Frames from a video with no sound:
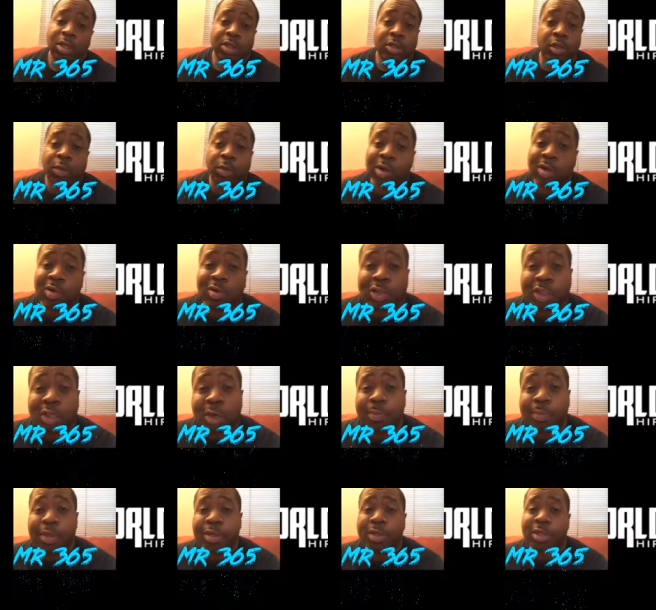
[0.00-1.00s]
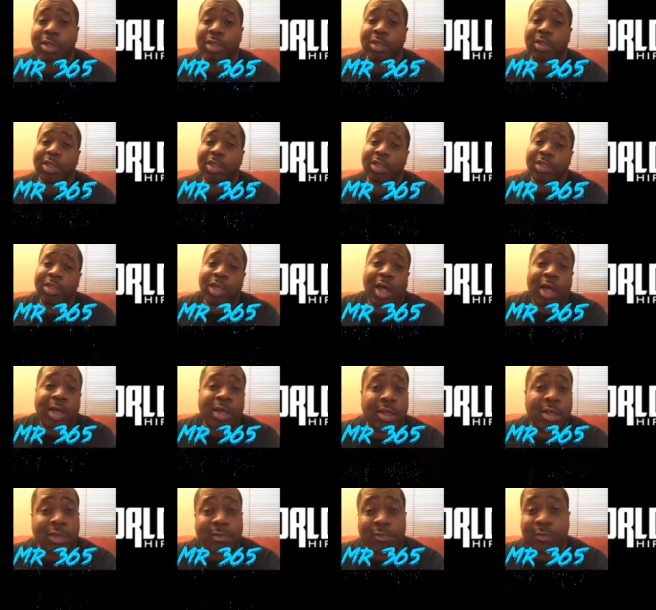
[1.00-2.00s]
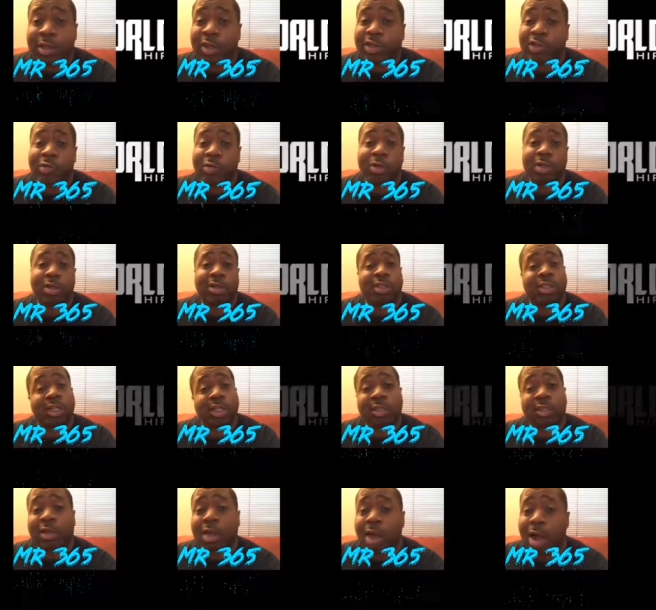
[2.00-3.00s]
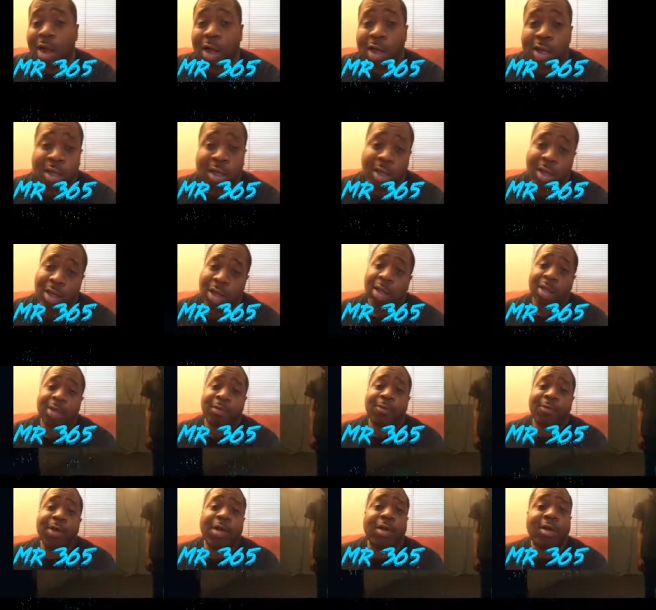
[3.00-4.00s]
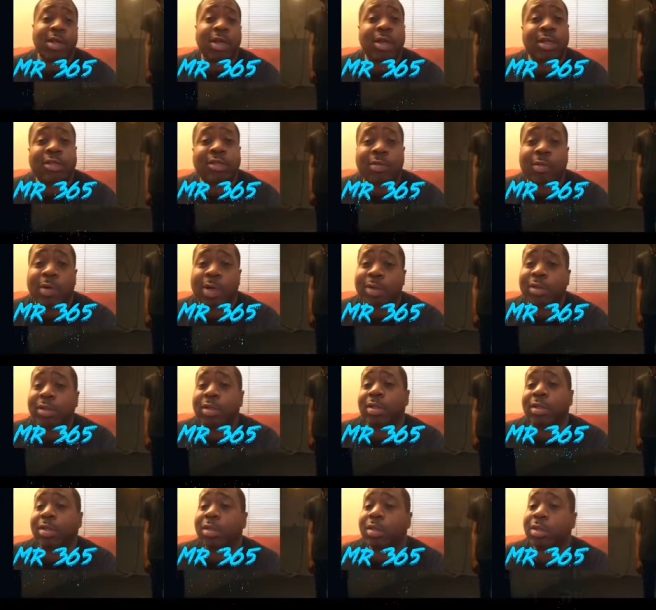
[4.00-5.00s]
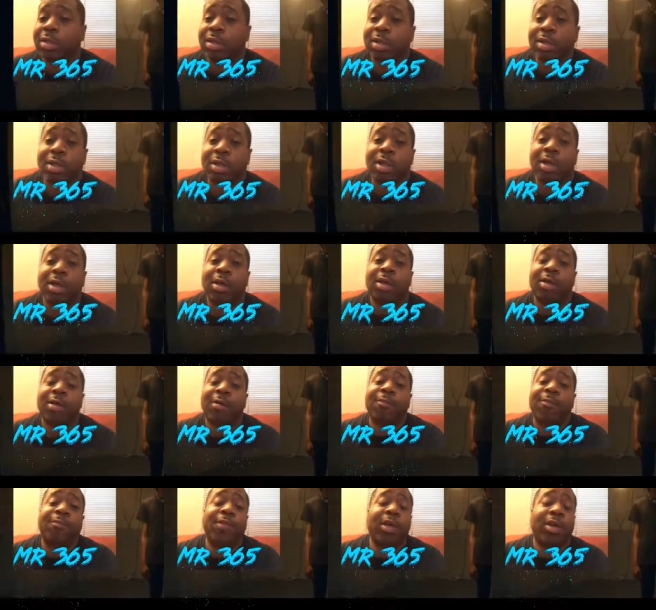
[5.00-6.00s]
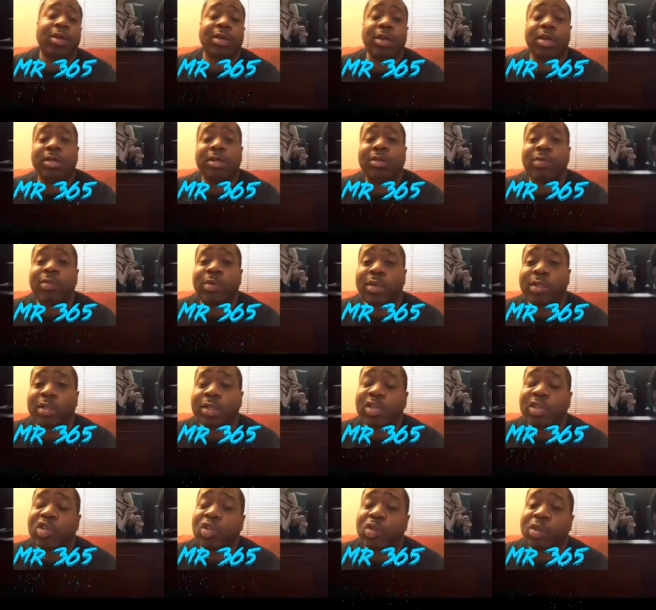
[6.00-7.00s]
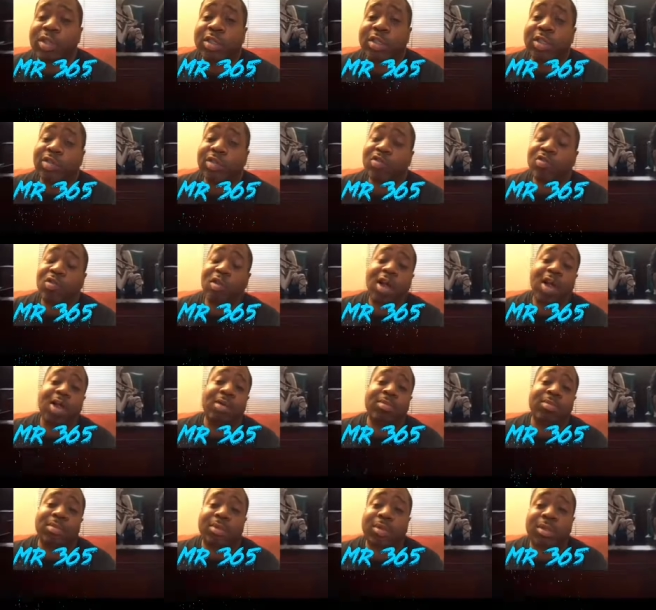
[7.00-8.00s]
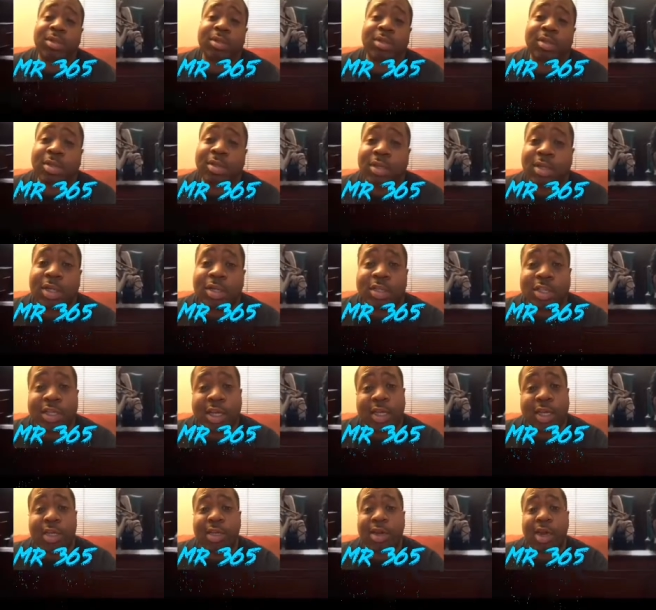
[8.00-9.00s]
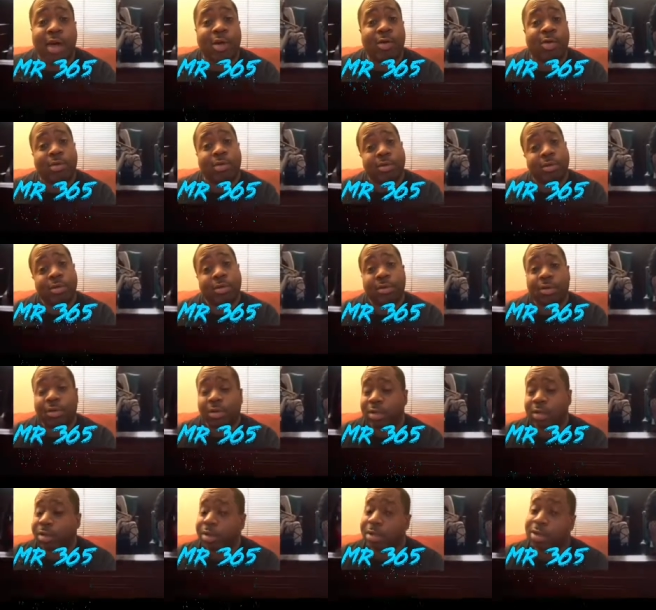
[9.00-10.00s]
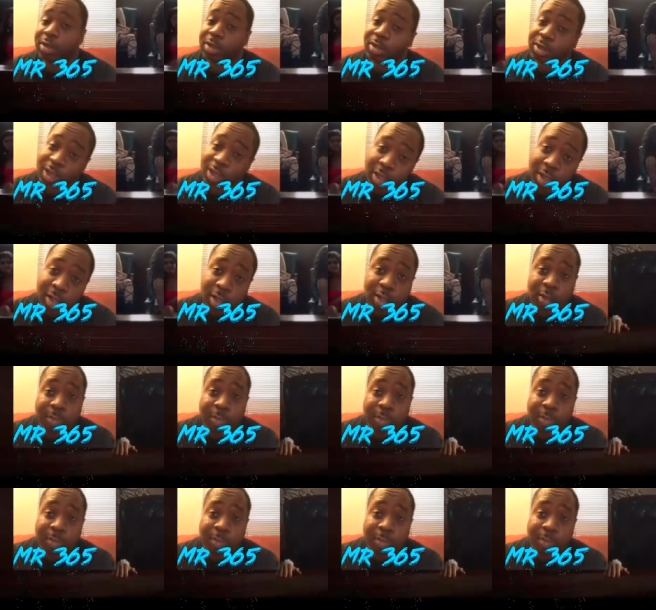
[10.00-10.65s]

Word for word: So we're going to jump into this Jasiah featuring six nine. Very interesting. Very interesting choice to drop. Let's check it out. Yeah.